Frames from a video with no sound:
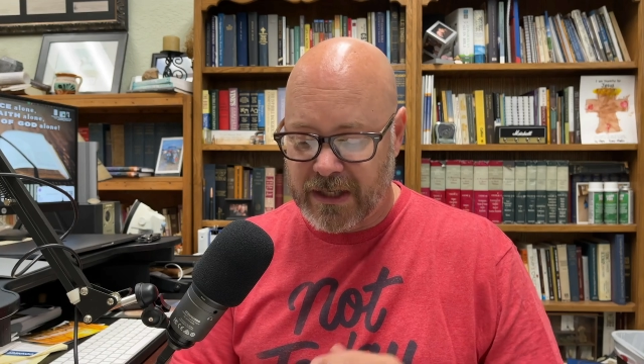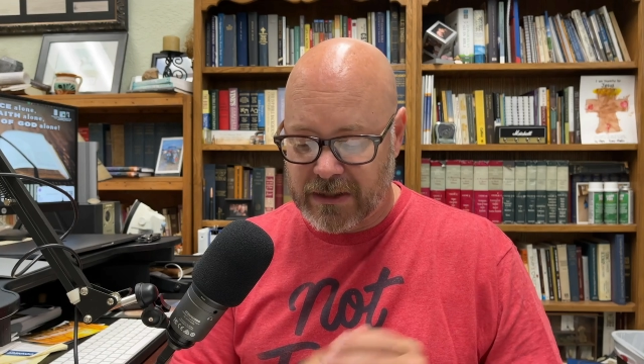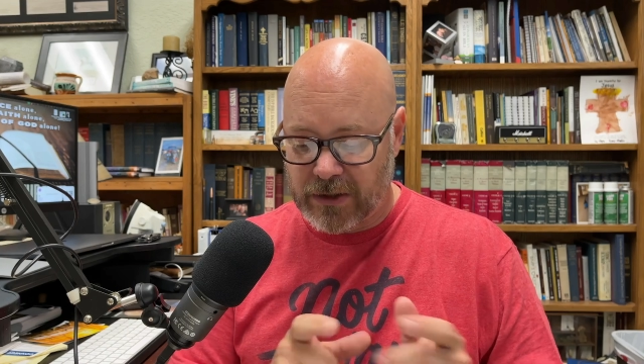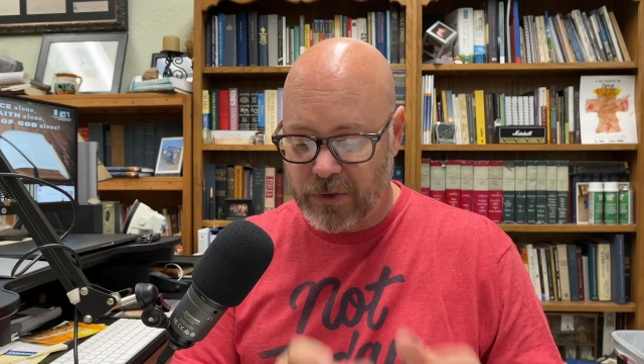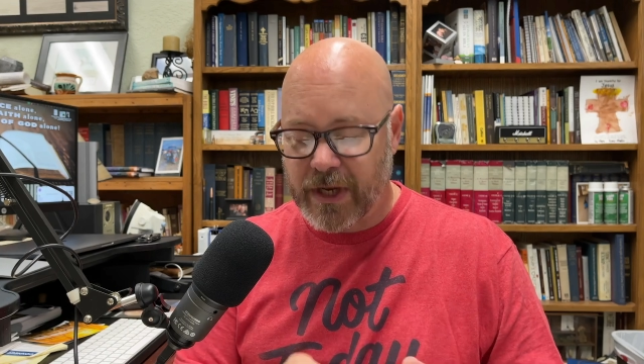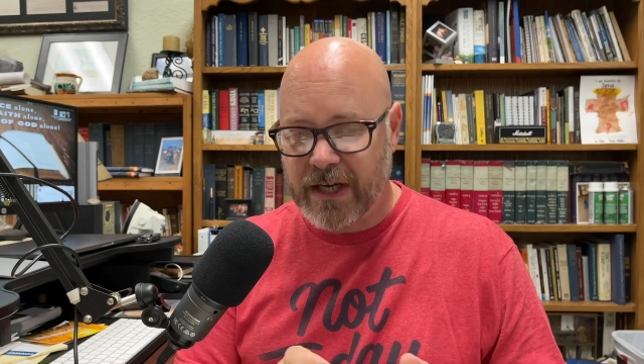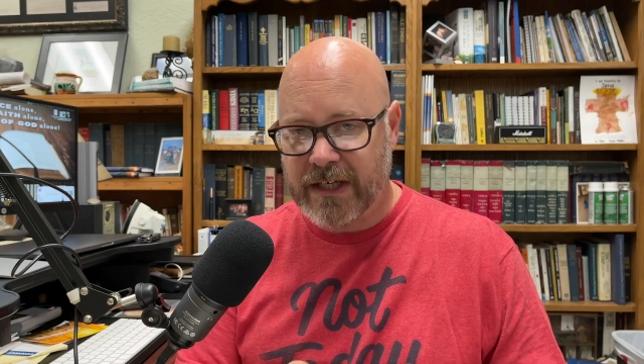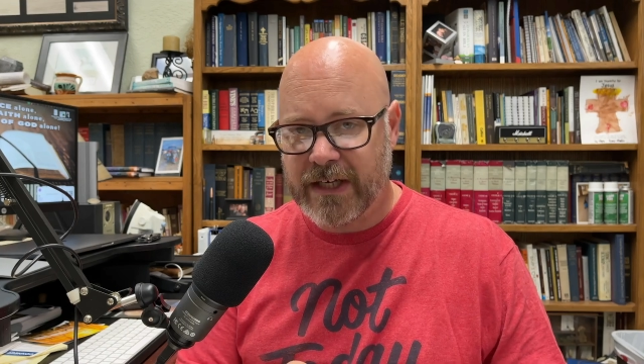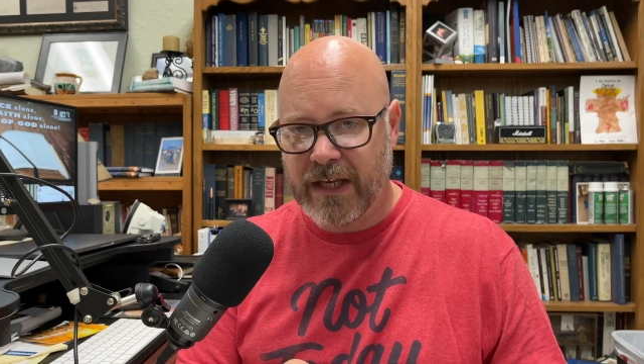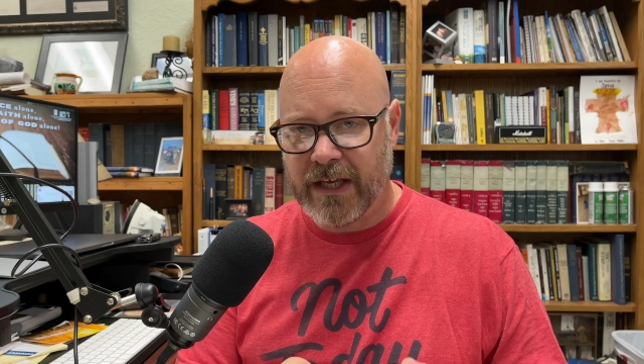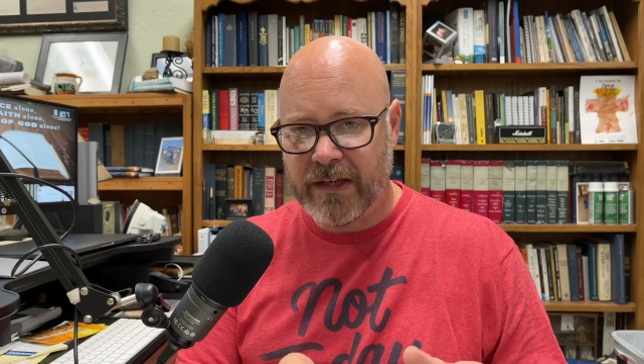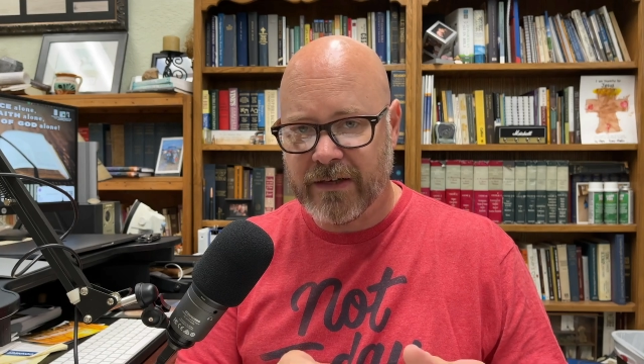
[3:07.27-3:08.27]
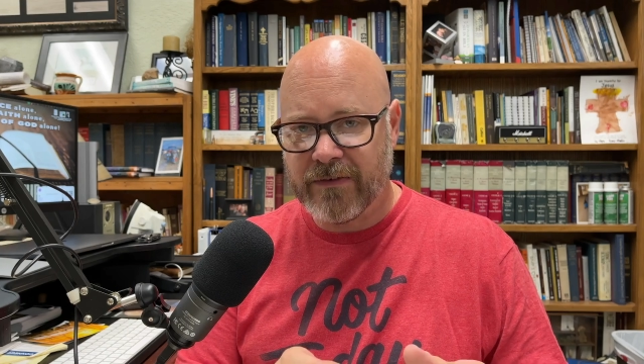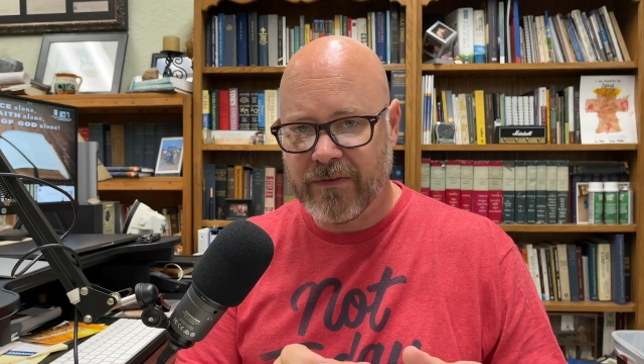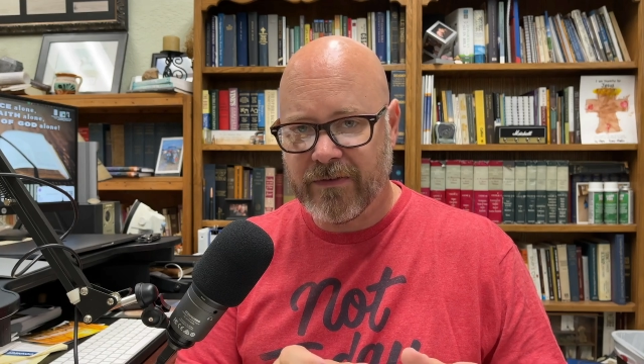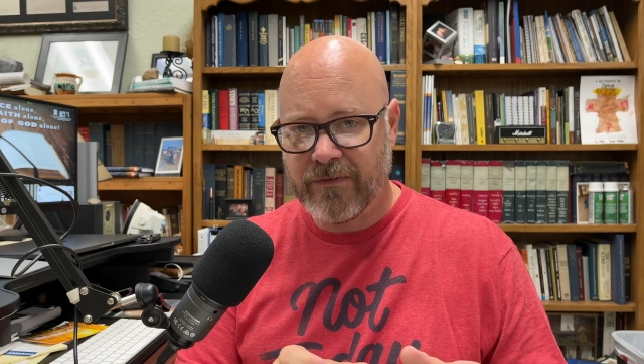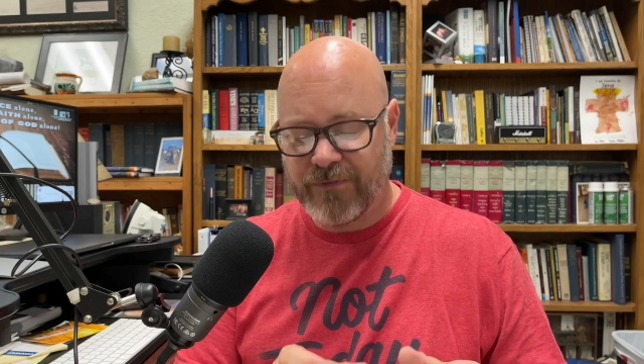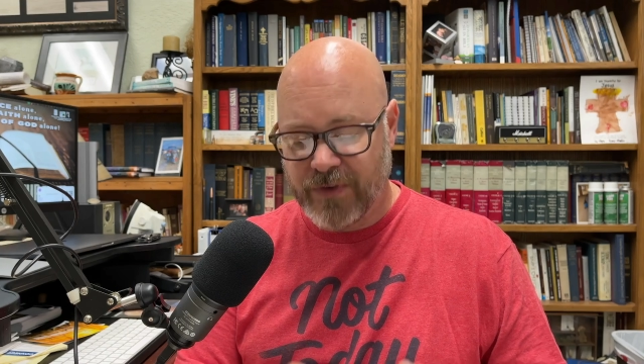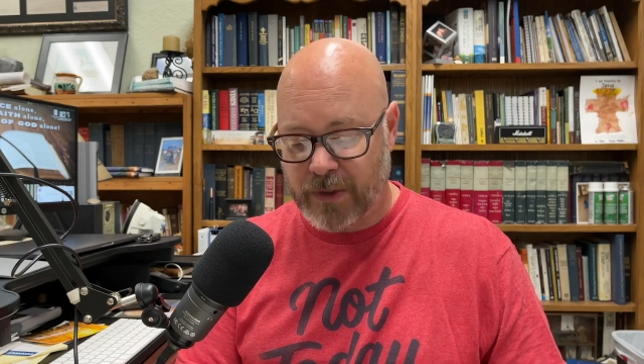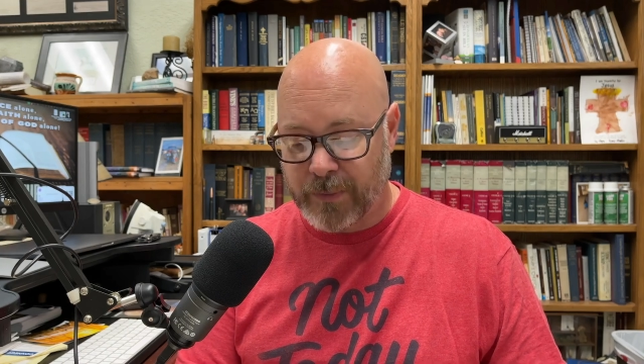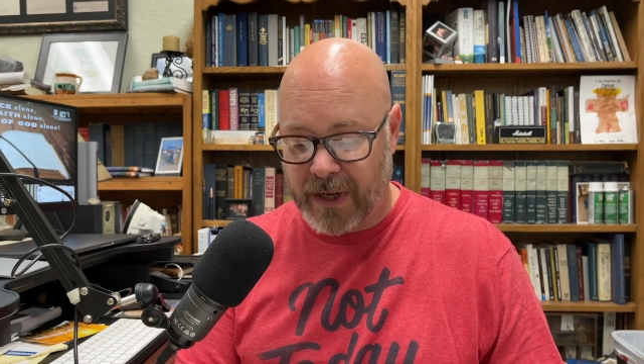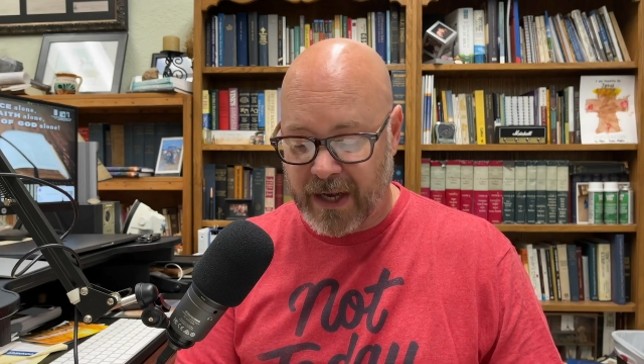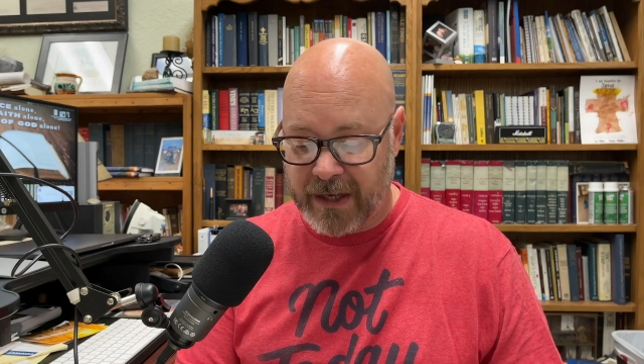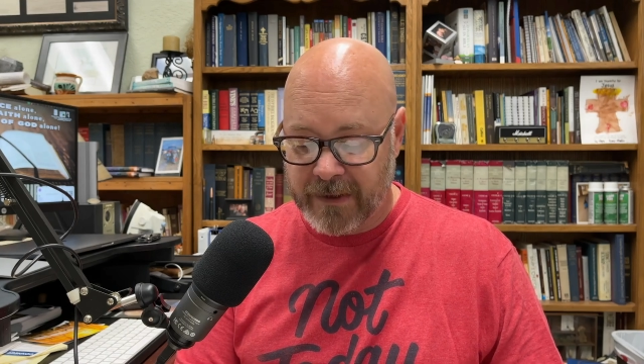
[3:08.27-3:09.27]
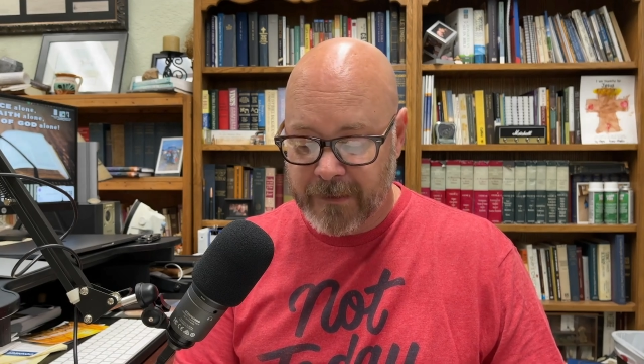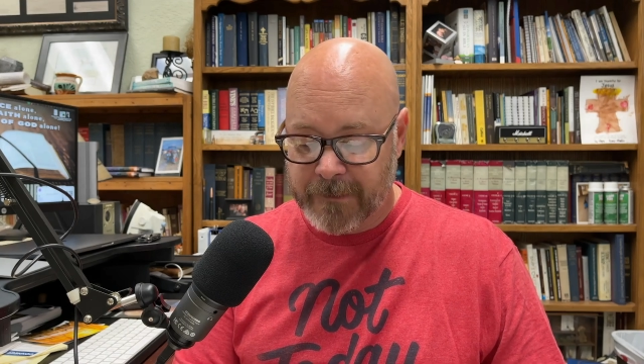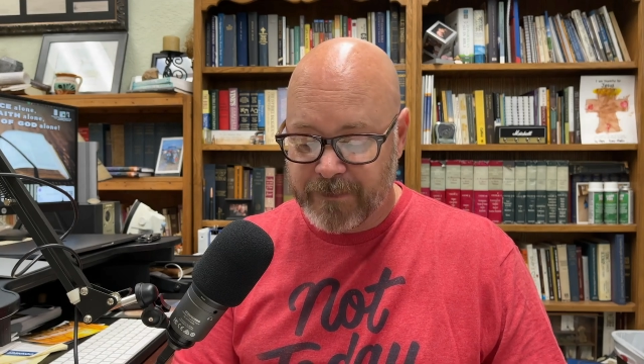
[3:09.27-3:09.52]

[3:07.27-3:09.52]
located in Philippi.